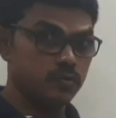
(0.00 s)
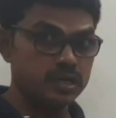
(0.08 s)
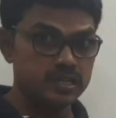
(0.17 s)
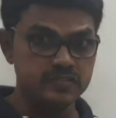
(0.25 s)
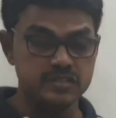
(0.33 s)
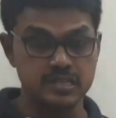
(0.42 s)

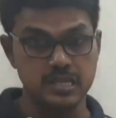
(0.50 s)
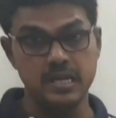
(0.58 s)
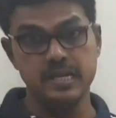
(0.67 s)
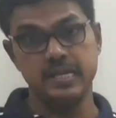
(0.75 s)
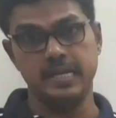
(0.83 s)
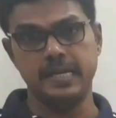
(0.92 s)
is
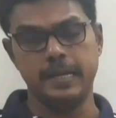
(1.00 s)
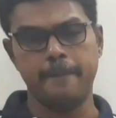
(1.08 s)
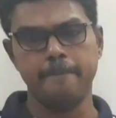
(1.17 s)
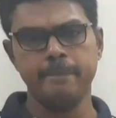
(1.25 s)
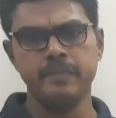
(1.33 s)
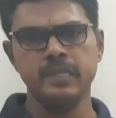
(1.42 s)
non-recurring?
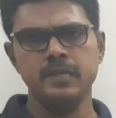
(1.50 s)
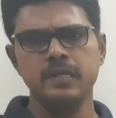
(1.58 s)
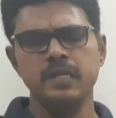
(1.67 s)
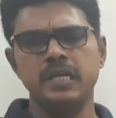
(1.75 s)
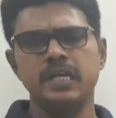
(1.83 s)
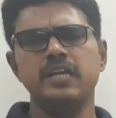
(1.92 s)

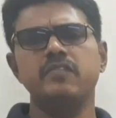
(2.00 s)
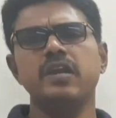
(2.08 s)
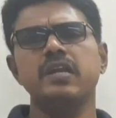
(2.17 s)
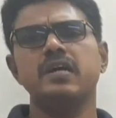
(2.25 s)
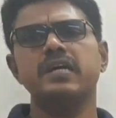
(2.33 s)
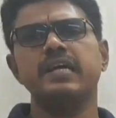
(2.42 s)
It will
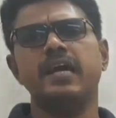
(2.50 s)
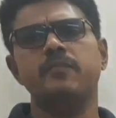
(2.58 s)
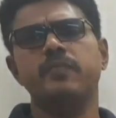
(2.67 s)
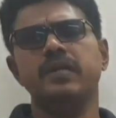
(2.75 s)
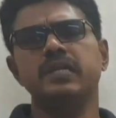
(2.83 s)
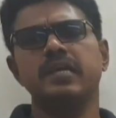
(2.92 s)
not
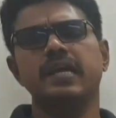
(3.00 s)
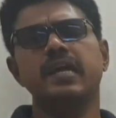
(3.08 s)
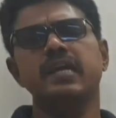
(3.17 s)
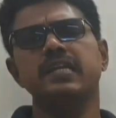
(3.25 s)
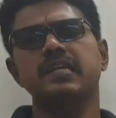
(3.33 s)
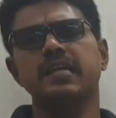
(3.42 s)
happen
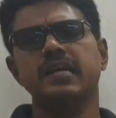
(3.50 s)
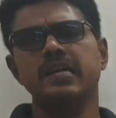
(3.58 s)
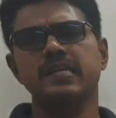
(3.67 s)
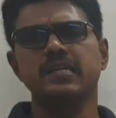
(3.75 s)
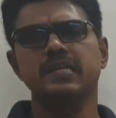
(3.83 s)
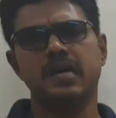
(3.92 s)
again and again
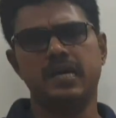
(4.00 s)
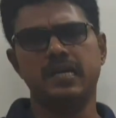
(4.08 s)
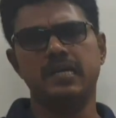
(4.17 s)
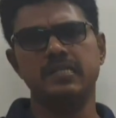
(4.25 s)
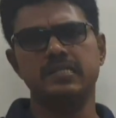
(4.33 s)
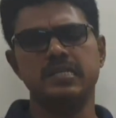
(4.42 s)
in the
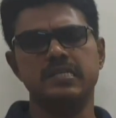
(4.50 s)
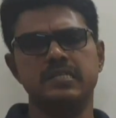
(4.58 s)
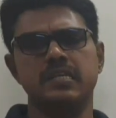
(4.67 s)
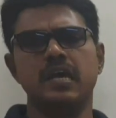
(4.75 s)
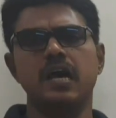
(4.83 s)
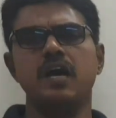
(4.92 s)

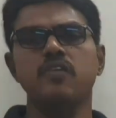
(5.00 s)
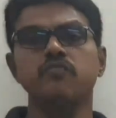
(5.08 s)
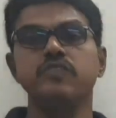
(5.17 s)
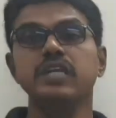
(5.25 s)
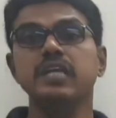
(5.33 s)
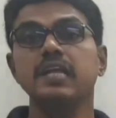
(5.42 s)
organization, or
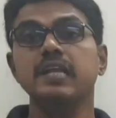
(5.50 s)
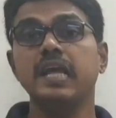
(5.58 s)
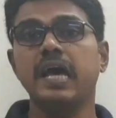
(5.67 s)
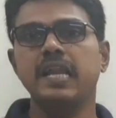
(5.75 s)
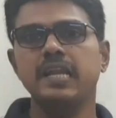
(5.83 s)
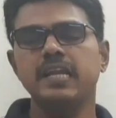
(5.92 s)
very
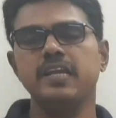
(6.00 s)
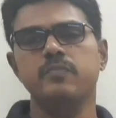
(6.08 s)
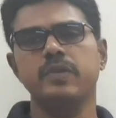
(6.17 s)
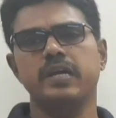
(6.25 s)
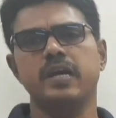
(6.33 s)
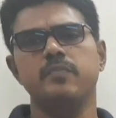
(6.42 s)
rarely it
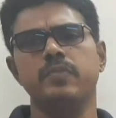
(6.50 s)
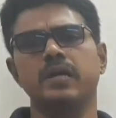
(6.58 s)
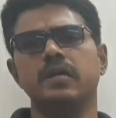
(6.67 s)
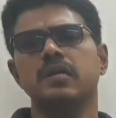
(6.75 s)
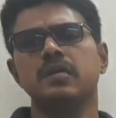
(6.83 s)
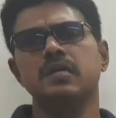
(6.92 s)
may happen,
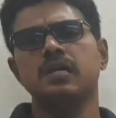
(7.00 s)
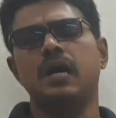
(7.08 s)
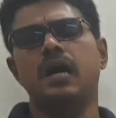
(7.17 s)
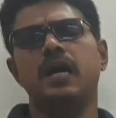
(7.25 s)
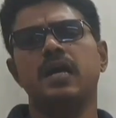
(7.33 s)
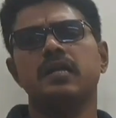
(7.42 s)

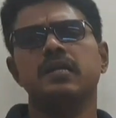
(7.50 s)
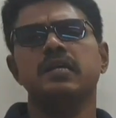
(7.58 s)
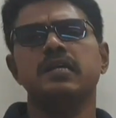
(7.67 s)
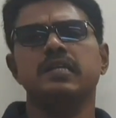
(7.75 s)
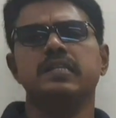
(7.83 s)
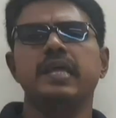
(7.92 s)
or
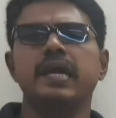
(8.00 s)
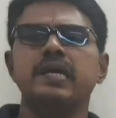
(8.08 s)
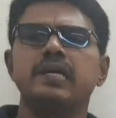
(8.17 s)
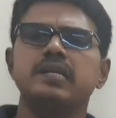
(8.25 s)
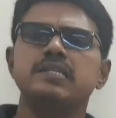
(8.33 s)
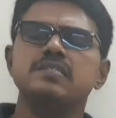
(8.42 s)
the
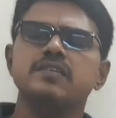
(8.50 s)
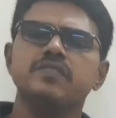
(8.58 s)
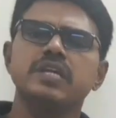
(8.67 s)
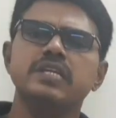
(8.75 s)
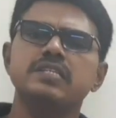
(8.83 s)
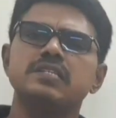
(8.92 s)
occurrence of
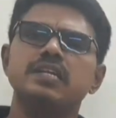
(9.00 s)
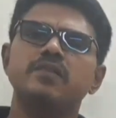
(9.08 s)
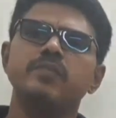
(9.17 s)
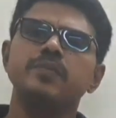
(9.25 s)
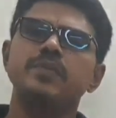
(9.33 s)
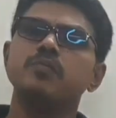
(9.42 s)
the incident
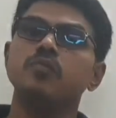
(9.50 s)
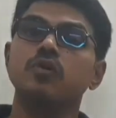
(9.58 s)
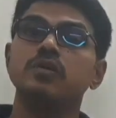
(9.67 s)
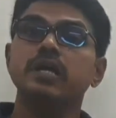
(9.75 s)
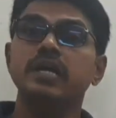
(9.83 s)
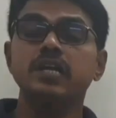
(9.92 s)
may be more
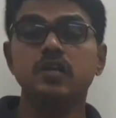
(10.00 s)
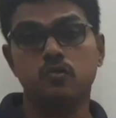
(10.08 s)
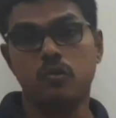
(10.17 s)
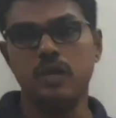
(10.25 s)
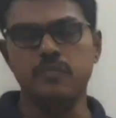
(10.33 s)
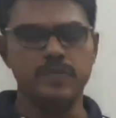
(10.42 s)
than 12